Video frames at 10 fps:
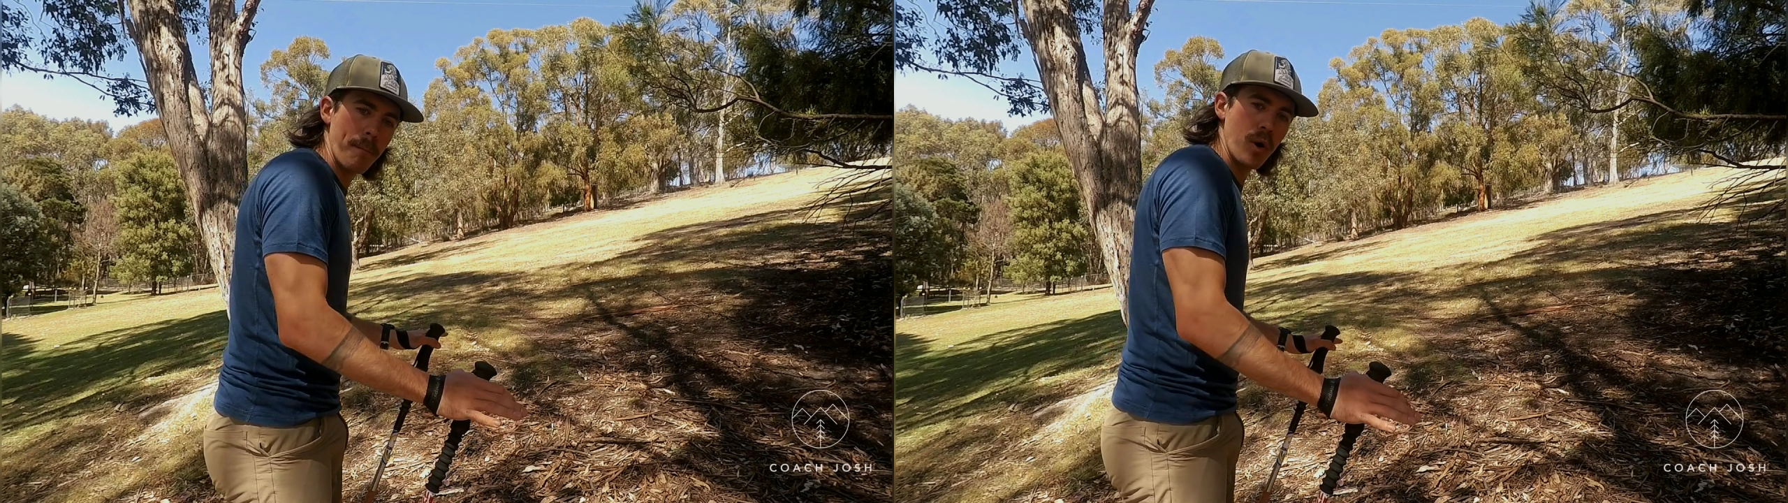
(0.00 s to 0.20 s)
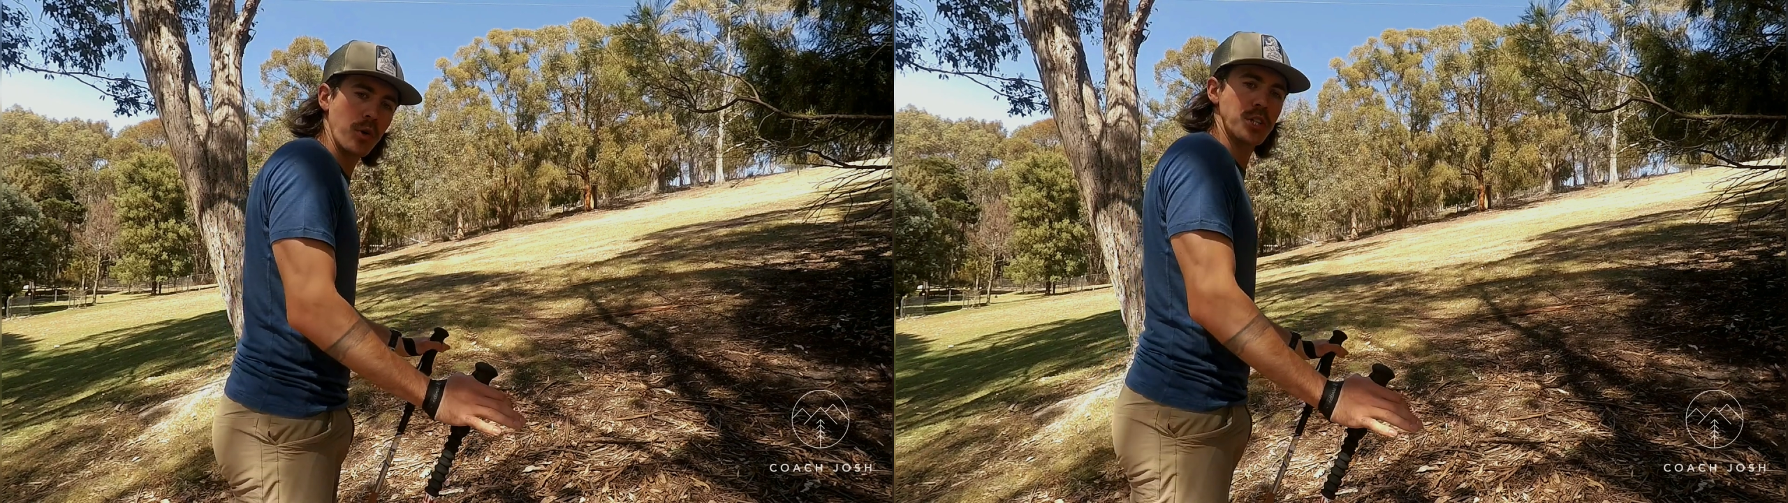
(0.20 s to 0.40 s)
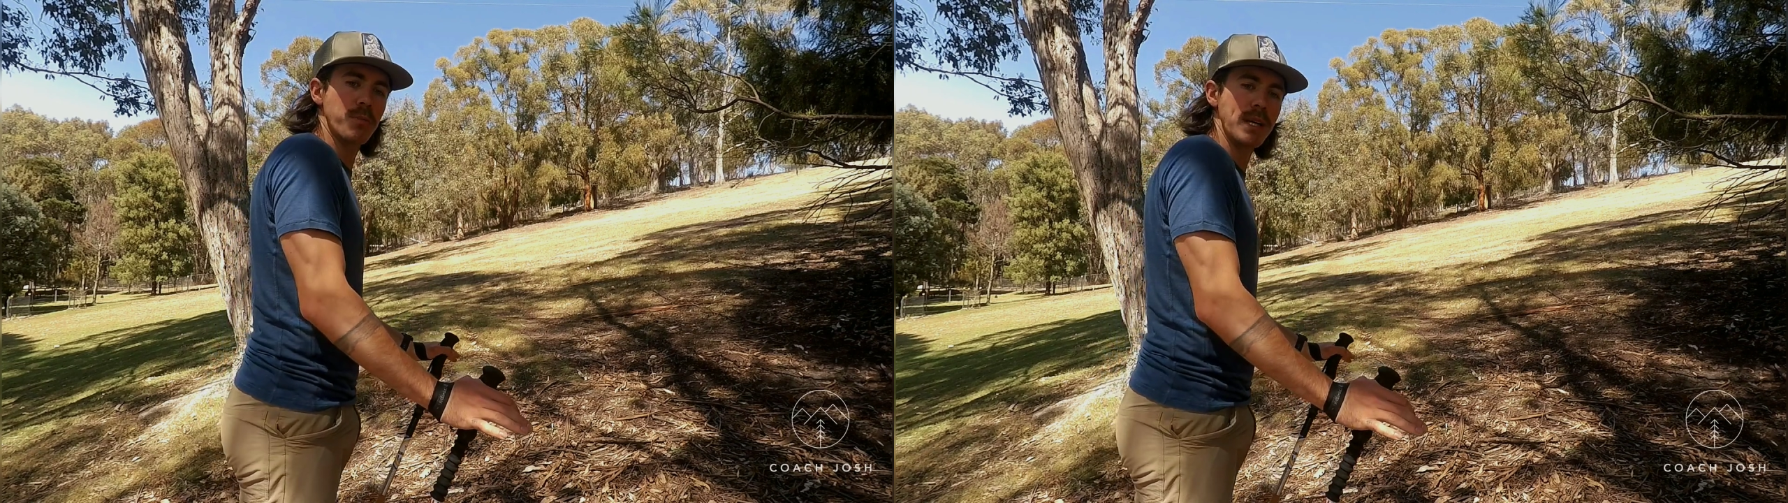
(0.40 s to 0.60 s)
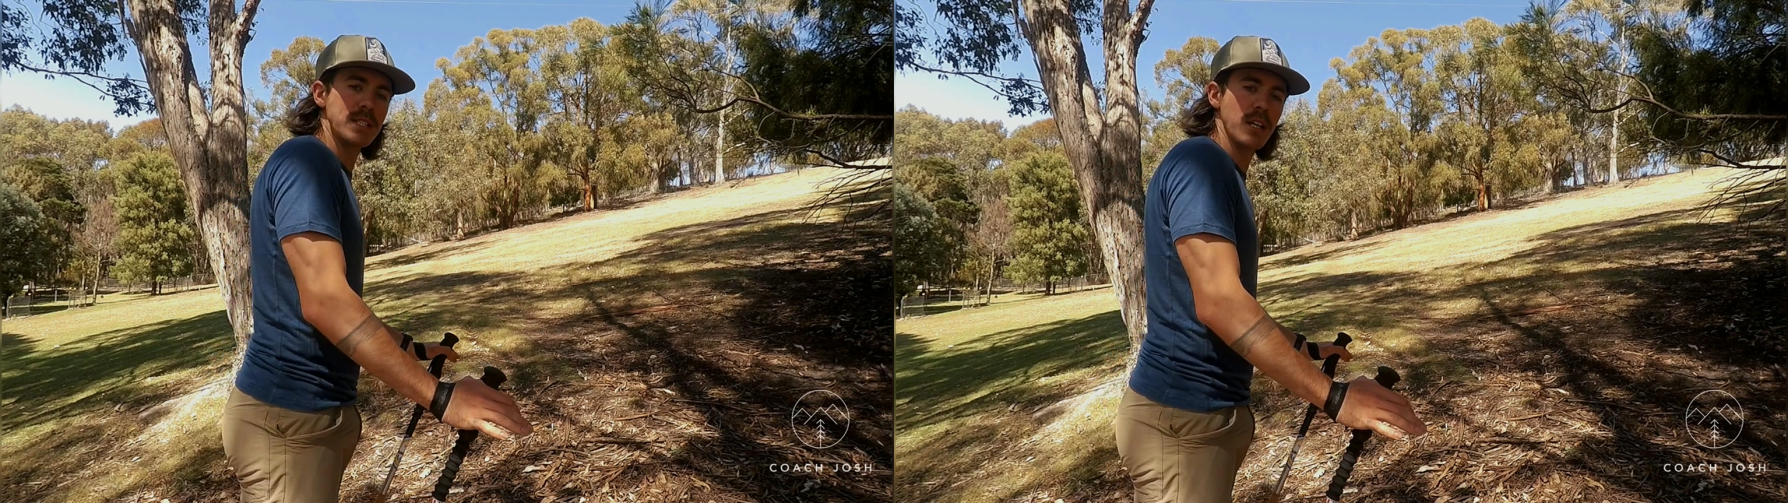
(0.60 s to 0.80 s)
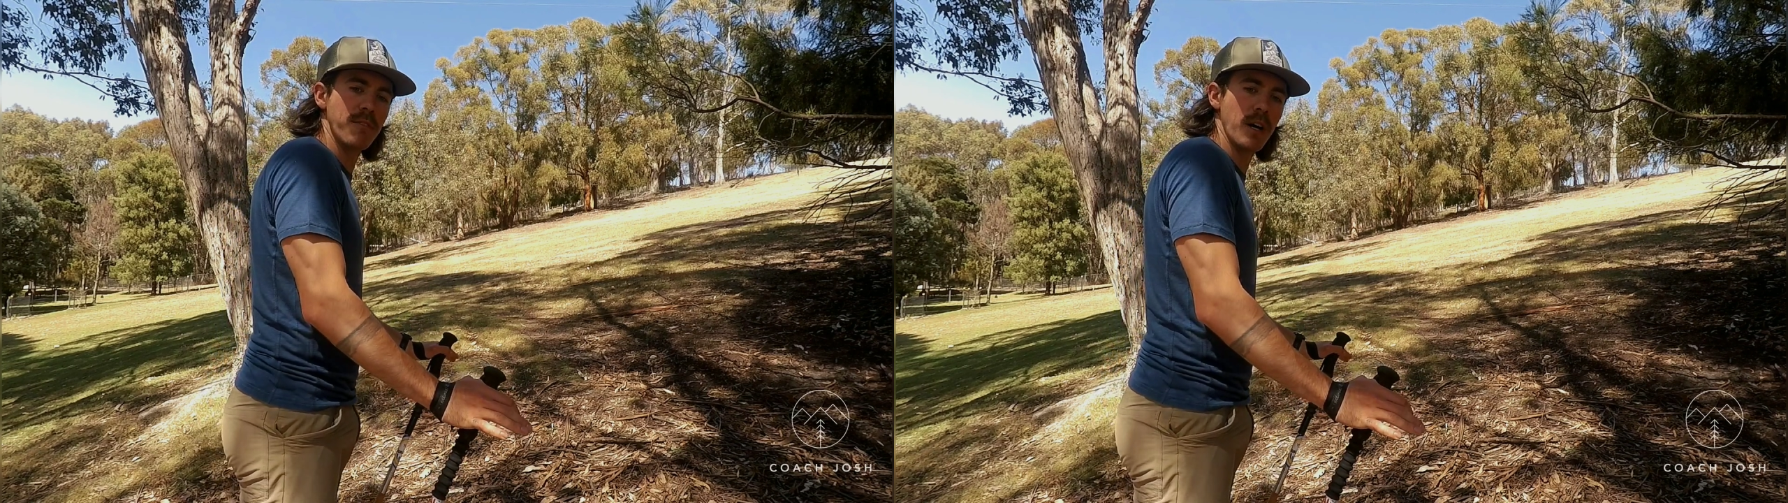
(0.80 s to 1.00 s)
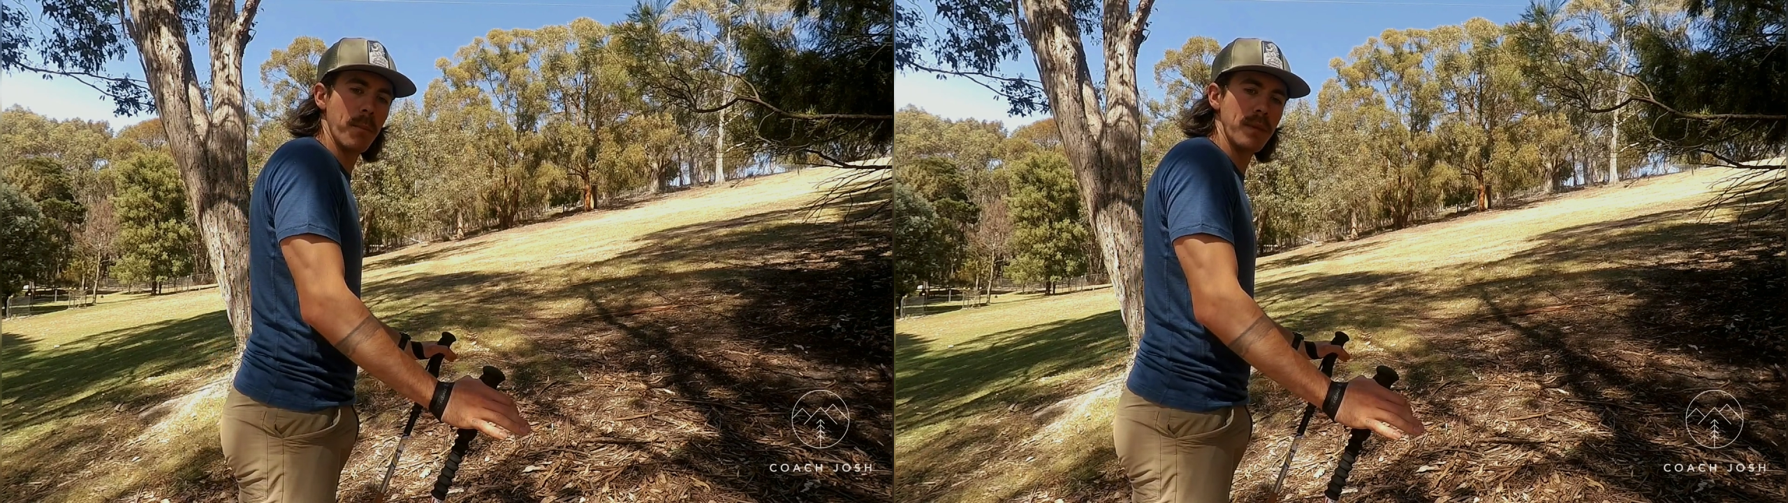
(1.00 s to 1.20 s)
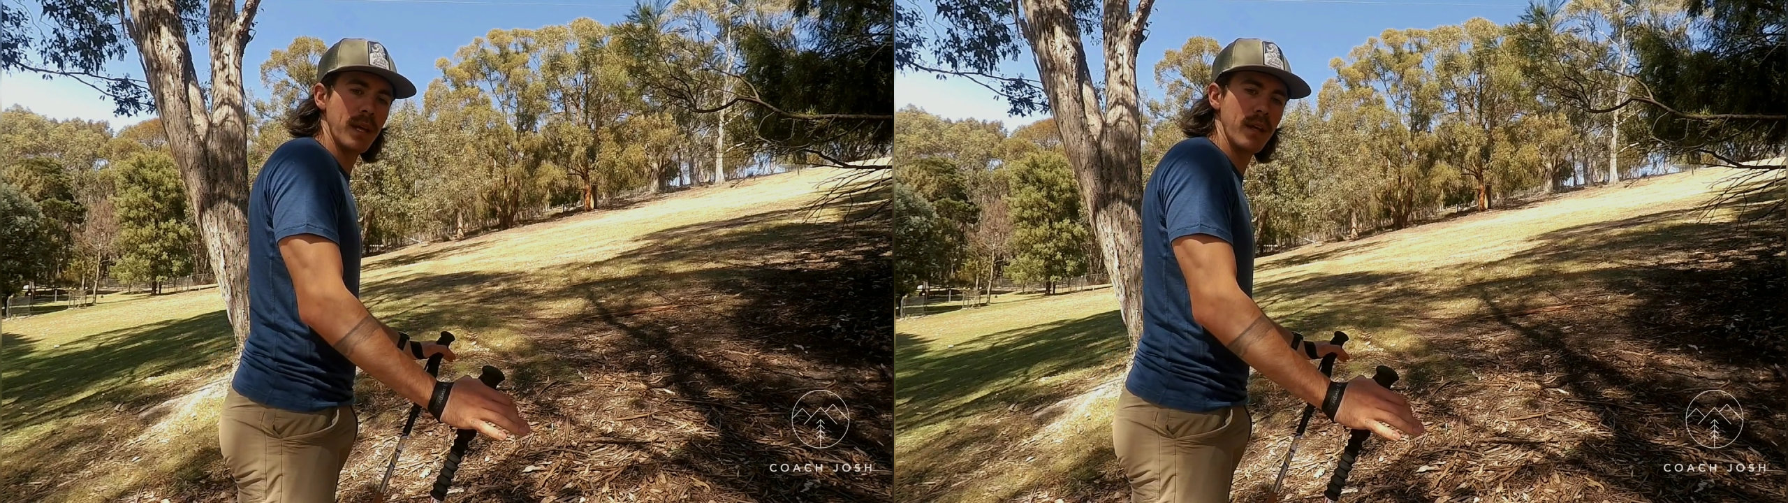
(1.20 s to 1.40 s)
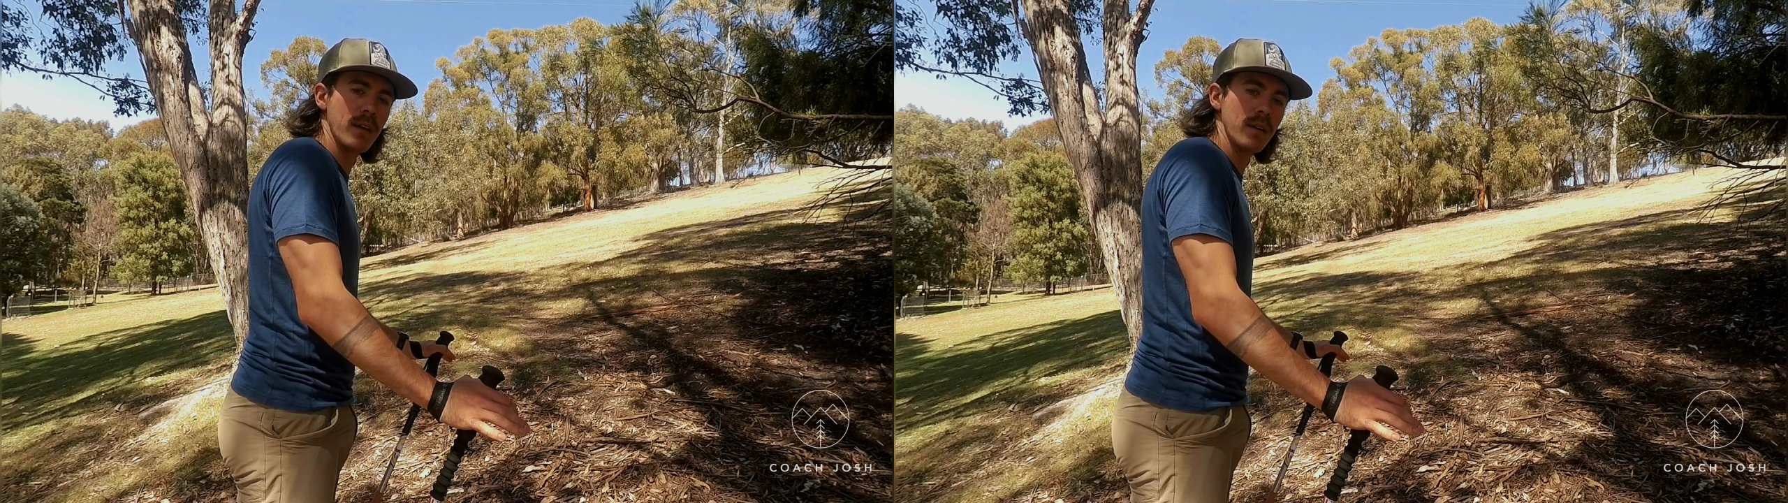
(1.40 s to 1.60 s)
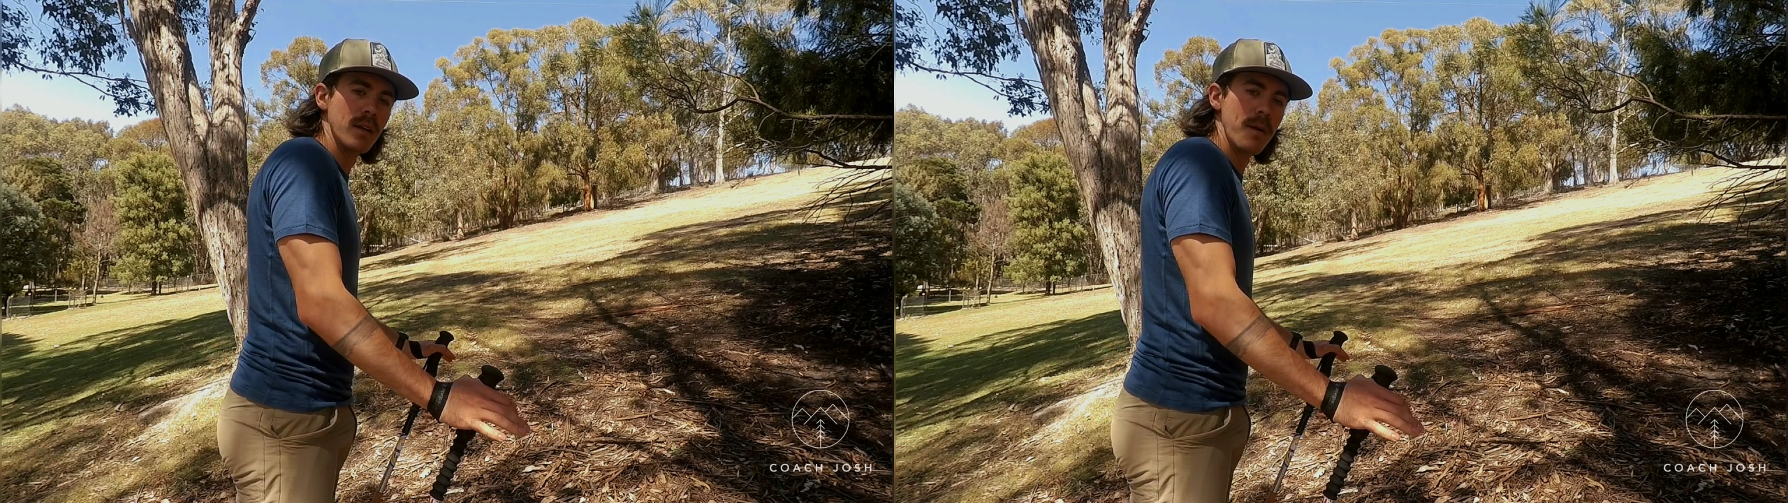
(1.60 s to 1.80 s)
push myself up the hill.